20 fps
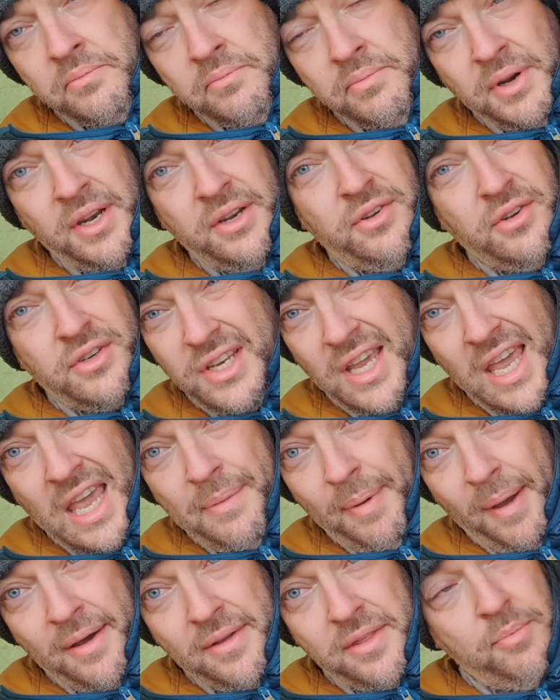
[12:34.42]
But it does
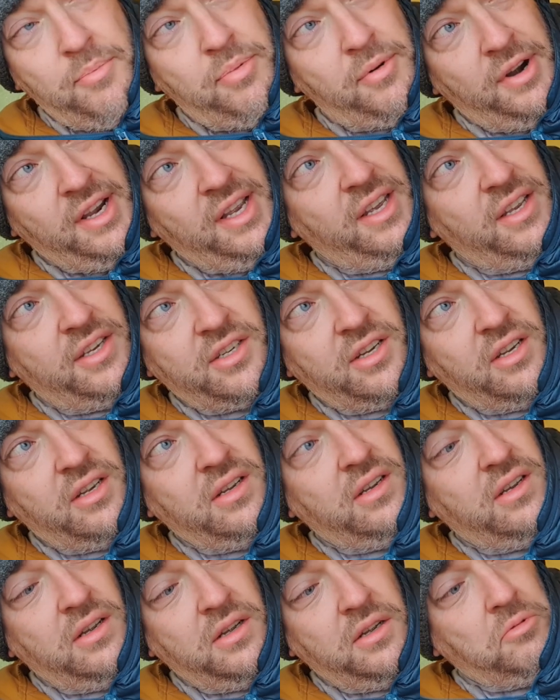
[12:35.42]
keep out the breeze.
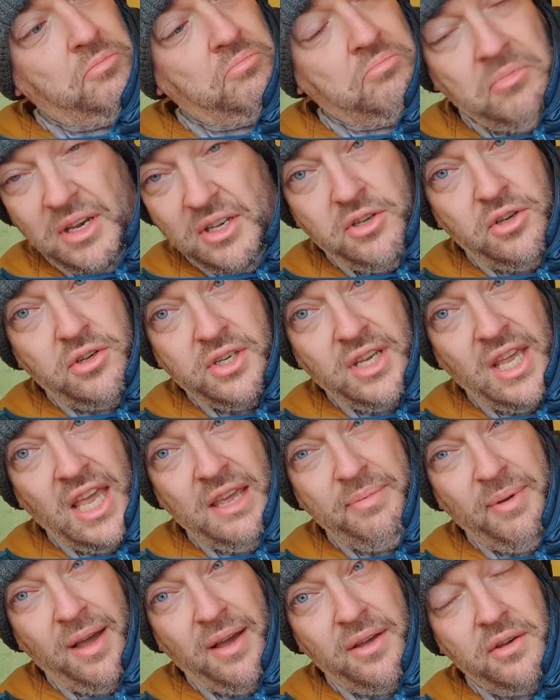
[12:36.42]
It does
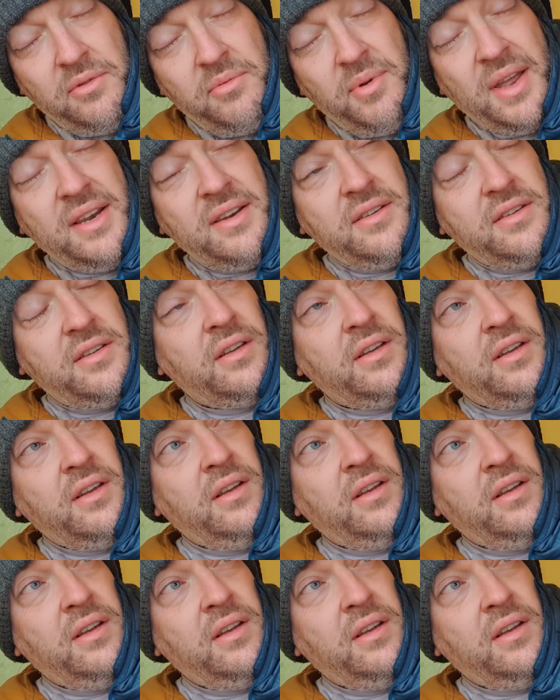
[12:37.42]
keep out the wind.